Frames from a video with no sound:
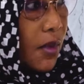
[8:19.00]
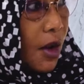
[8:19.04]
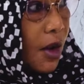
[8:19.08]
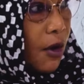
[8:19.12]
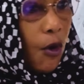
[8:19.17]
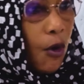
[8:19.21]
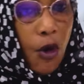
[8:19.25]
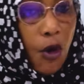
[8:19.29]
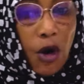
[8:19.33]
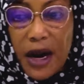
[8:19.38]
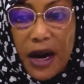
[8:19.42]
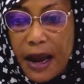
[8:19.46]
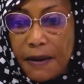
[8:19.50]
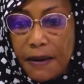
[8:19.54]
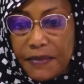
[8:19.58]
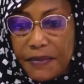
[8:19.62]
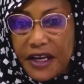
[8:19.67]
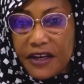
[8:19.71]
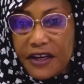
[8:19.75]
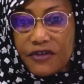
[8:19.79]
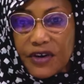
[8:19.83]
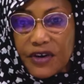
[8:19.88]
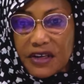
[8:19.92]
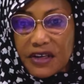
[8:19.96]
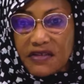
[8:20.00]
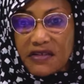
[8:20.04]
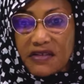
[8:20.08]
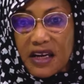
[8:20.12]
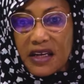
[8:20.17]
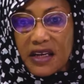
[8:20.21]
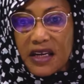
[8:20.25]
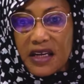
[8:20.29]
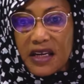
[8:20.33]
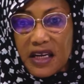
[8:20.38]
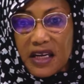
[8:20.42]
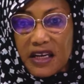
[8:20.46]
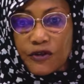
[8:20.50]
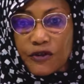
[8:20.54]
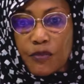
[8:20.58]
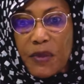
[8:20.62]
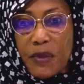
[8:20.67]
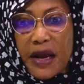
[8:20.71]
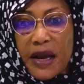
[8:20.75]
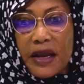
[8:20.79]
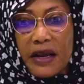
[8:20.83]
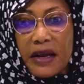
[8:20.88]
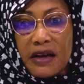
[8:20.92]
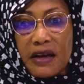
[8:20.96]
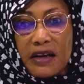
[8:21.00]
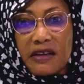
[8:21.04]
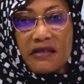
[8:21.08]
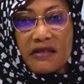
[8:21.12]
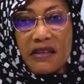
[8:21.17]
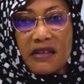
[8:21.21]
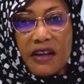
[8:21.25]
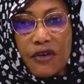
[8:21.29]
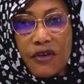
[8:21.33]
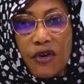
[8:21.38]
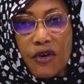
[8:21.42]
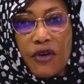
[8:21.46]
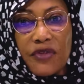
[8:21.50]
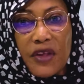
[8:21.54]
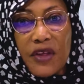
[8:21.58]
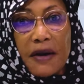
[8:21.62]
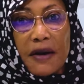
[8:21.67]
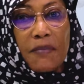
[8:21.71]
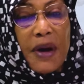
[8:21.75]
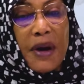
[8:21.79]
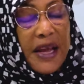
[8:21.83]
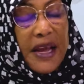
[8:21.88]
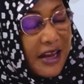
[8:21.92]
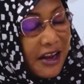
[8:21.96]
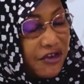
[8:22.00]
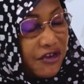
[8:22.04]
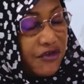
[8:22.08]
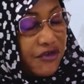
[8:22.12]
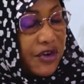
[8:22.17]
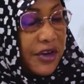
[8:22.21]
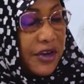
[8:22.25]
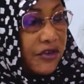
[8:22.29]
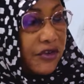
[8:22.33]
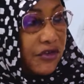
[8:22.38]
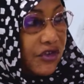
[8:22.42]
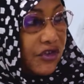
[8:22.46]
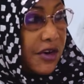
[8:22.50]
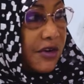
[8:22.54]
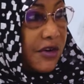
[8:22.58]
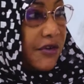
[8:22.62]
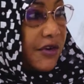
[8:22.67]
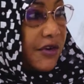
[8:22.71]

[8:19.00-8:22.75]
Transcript: All I'm interested in is the North and my country in general.